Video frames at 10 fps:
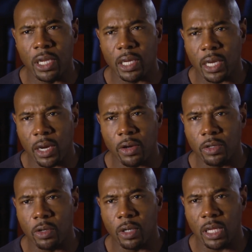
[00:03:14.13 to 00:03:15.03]
and the
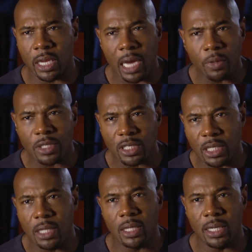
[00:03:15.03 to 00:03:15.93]
character, and, and I would
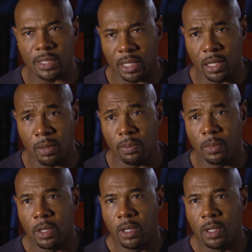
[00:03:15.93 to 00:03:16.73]
see things in him